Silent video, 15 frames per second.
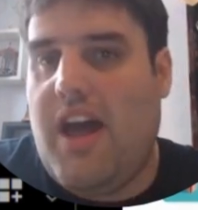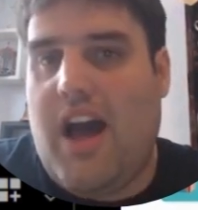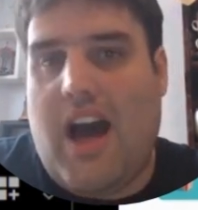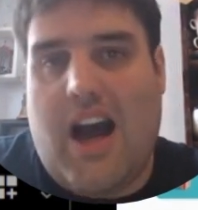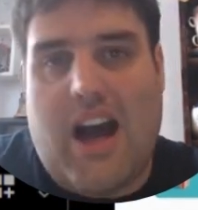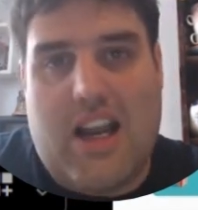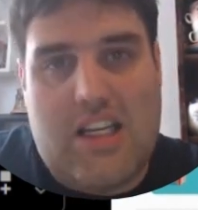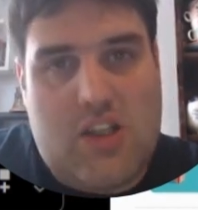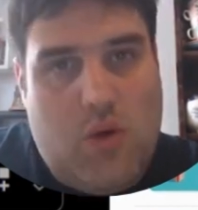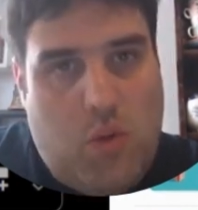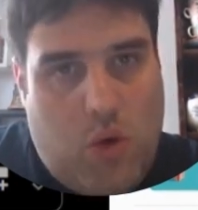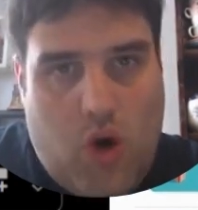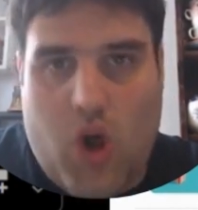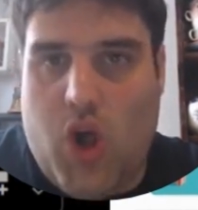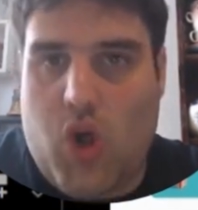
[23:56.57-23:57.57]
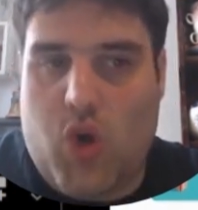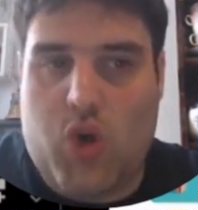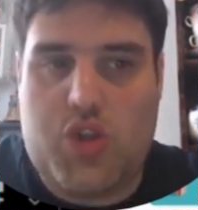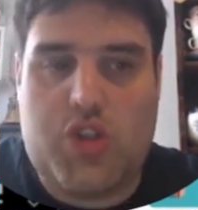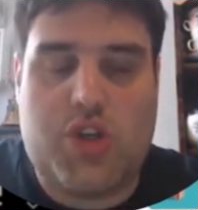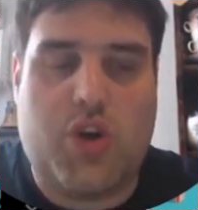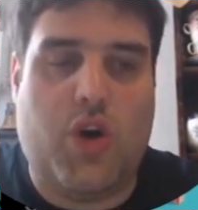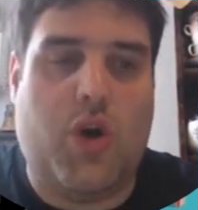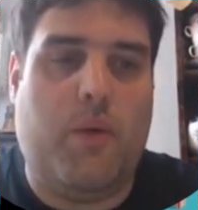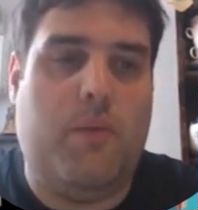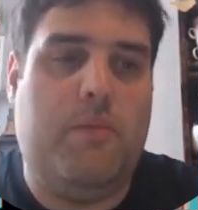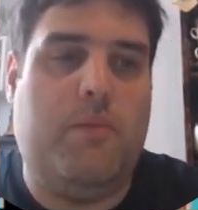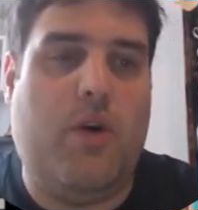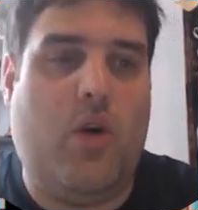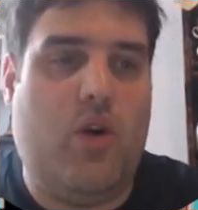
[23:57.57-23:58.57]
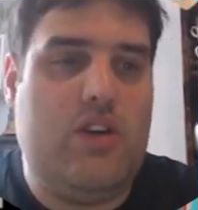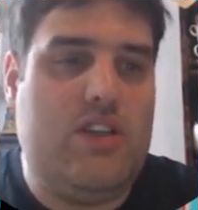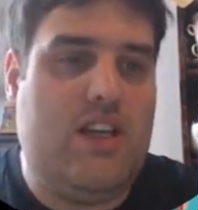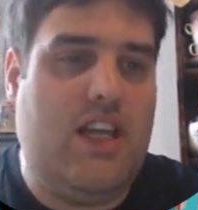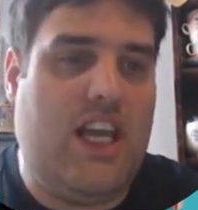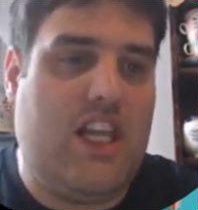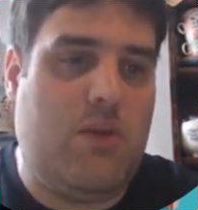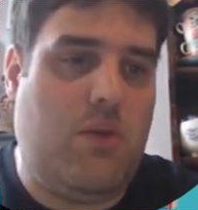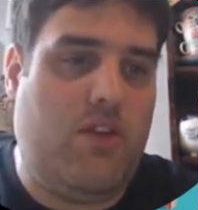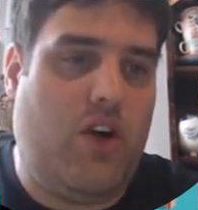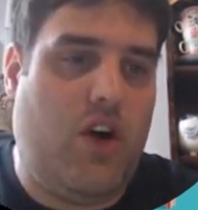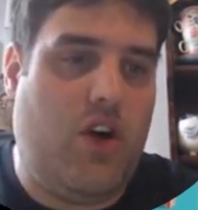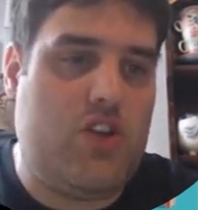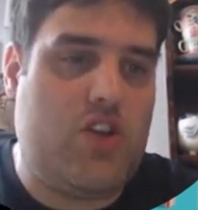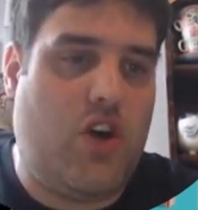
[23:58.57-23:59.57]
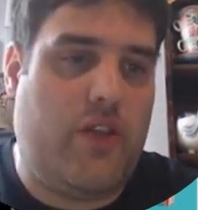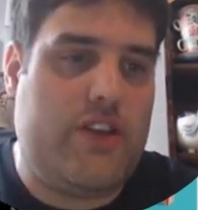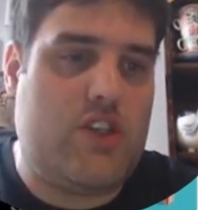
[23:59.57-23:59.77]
and we're all good to go. But underneath, we've also got this